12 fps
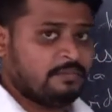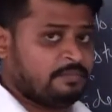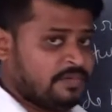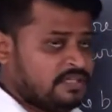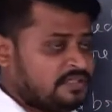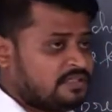
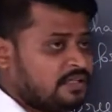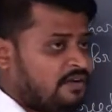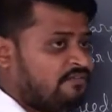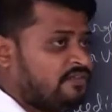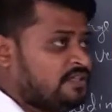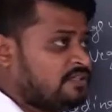means
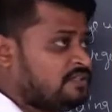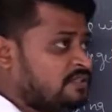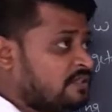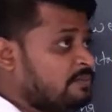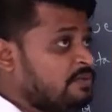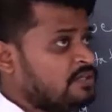after
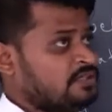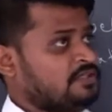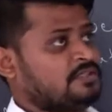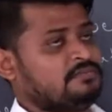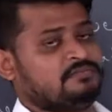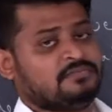some
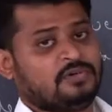years